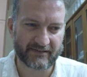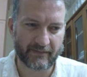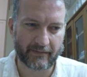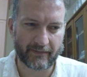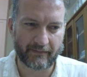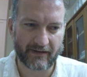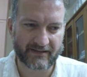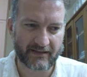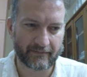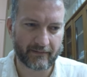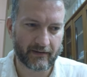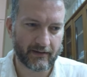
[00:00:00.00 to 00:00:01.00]
might be messed
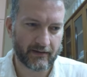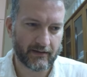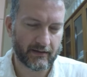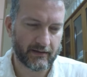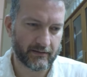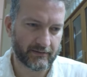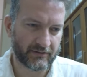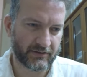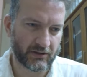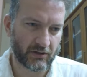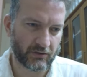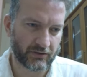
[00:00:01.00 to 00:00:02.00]
up. I'm just
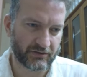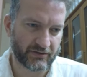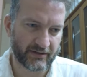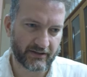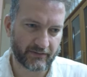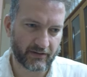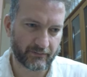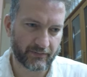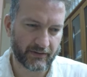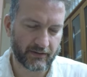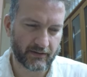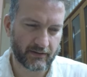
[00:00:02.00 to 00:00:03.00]
gonna log into another computer.